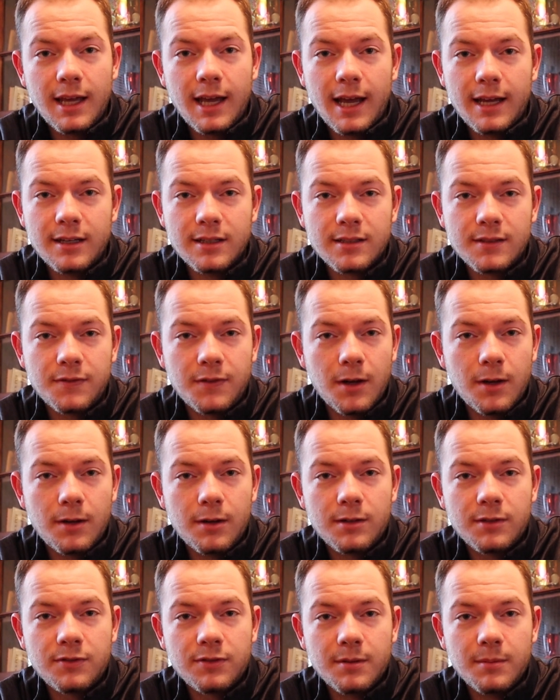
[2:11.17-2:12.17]
and just
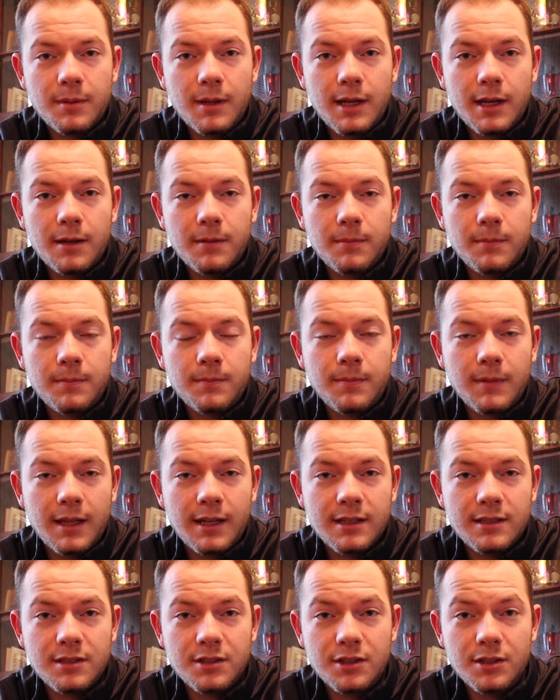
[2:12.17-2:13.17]
photos from him
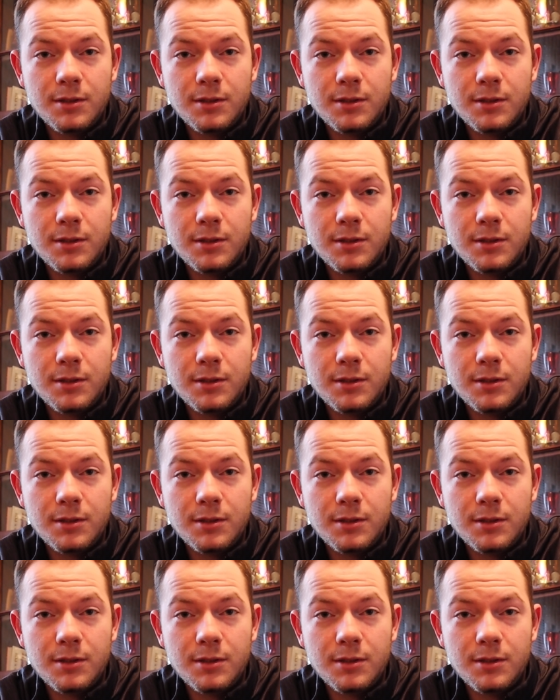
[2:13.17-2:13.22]
and his